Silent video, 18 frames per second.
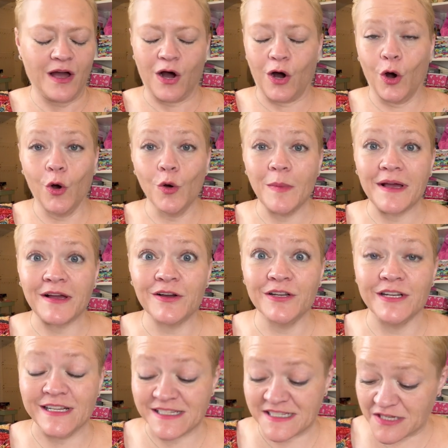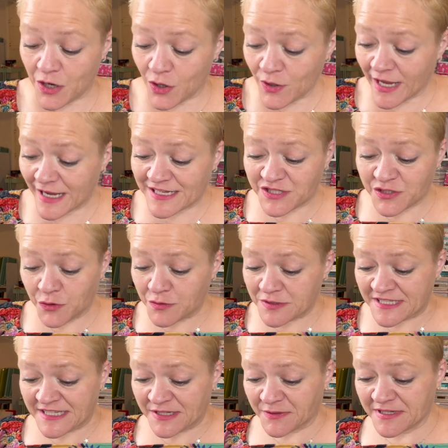Oh my goodness. Okay, so
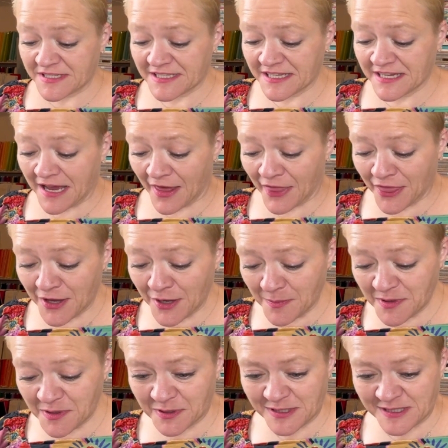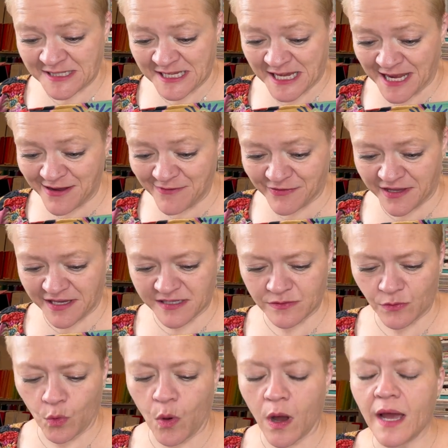seriously, I think I'm going to save these.
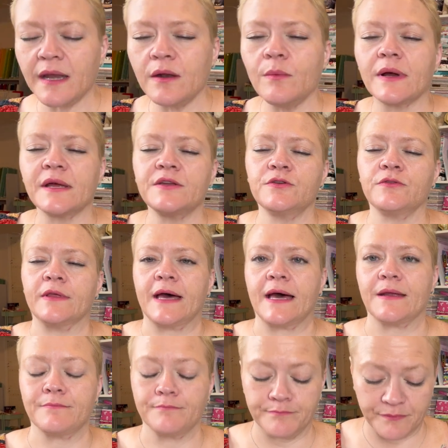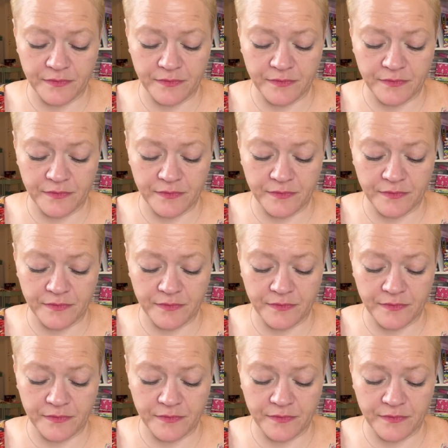Why do I do that?